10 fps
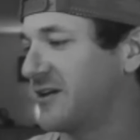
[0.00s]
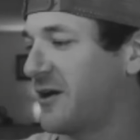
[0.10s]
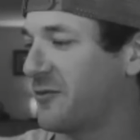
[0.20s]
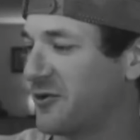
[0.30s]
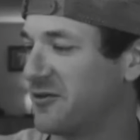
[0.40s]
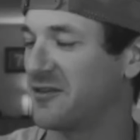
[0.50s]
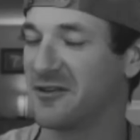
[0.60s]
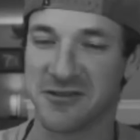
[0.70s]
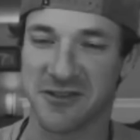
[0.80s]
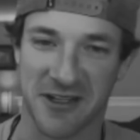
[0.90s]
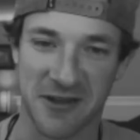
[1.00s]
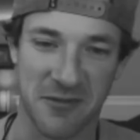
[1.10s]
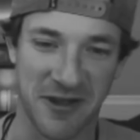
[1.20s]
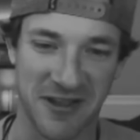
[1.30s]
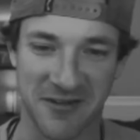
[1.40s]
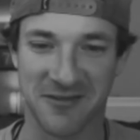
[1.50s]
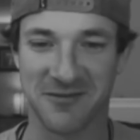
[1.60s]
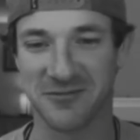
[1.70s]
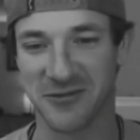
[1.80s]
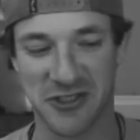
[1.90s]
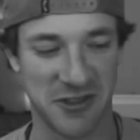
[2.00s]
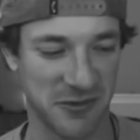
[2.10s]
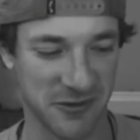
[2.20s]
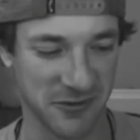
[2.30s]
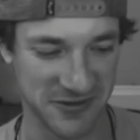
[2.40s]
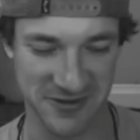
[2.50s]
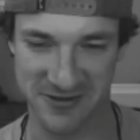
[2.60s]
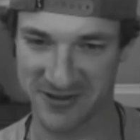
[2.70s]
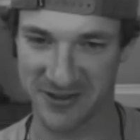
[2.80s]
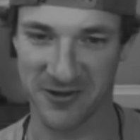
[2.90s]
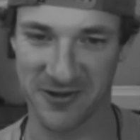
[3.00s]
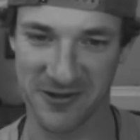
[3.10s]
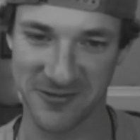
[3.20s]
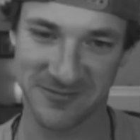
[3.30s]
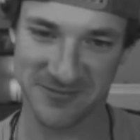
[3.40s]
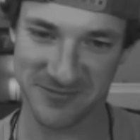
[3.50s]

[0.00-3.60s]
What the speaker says: What do you think? They're just going to keep making the cheaper lenses like they already are?